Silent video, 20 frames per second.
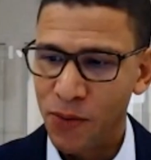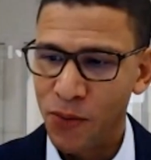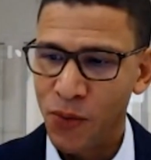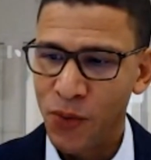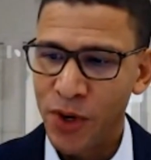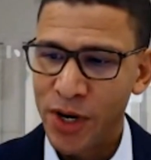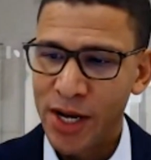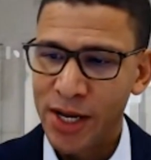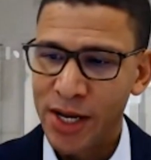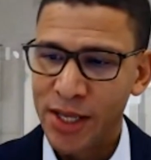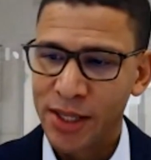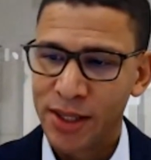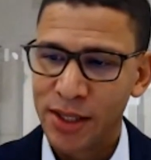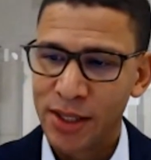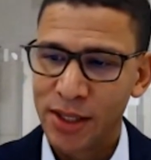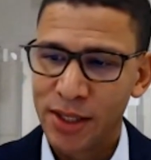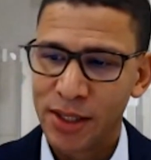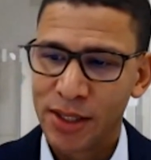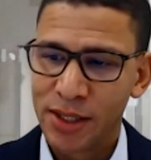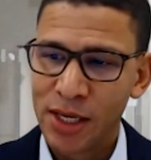What I
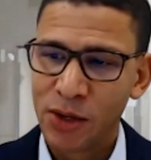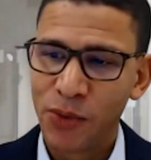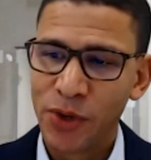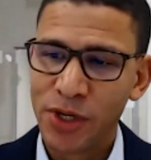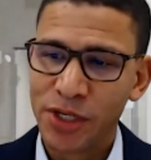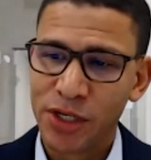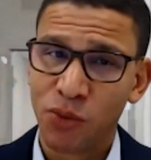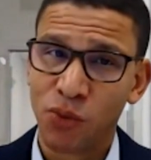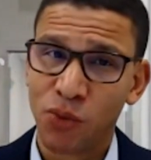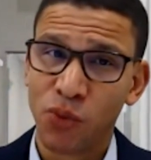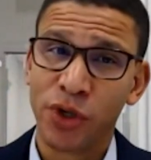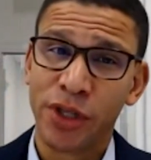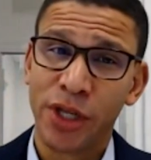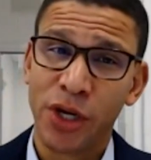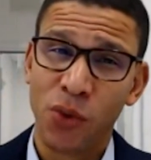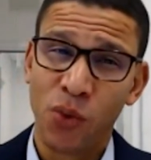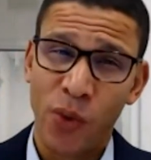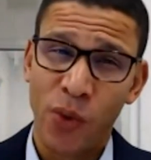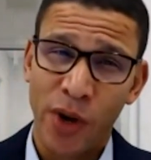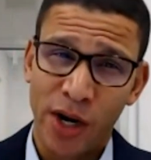think we did really
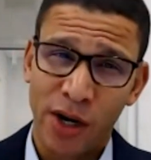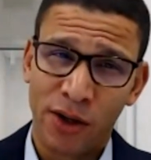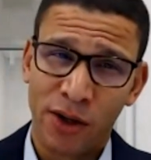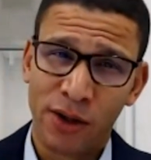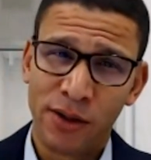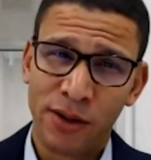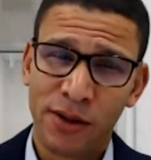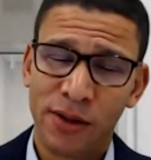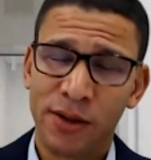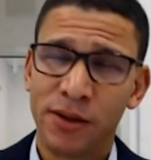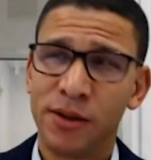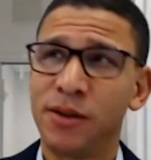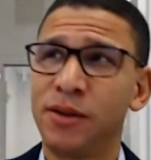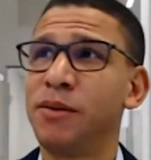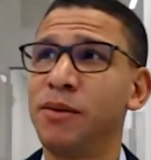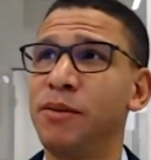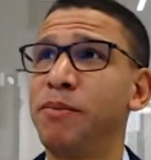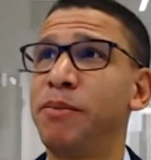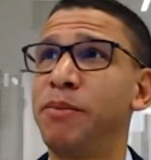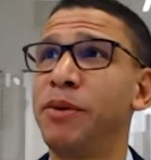well,
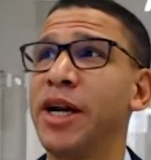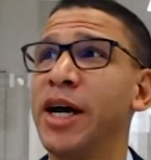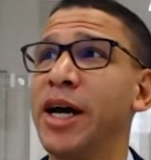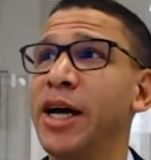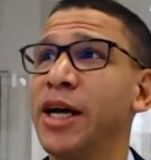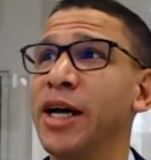but